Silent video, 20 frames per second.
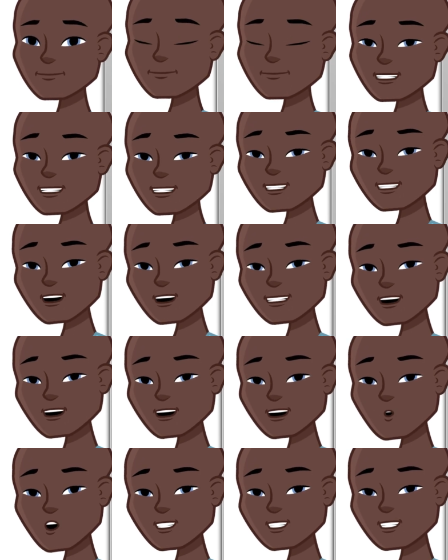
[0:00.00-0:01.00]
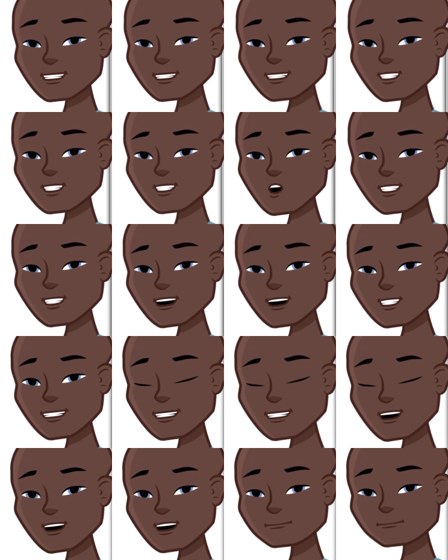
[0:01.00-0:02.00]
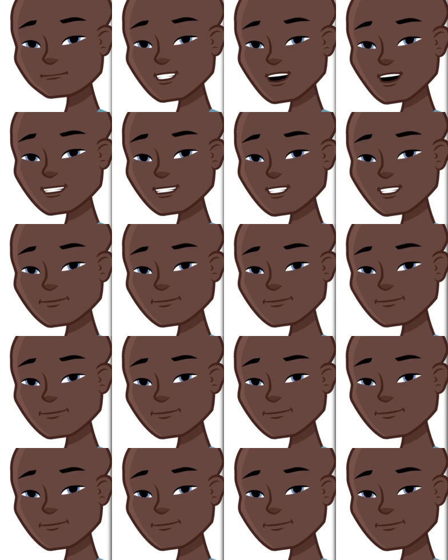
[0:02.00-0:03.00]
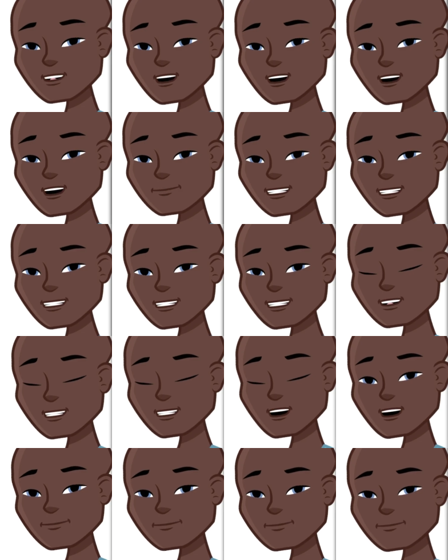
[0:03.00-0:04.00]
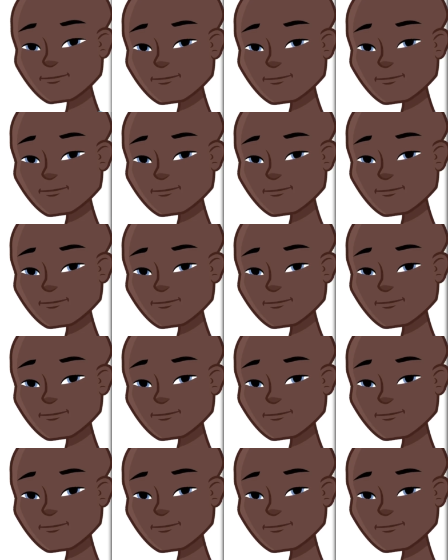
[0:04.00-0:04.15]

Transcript: See the subordinating conjunction at the beginning? The word when?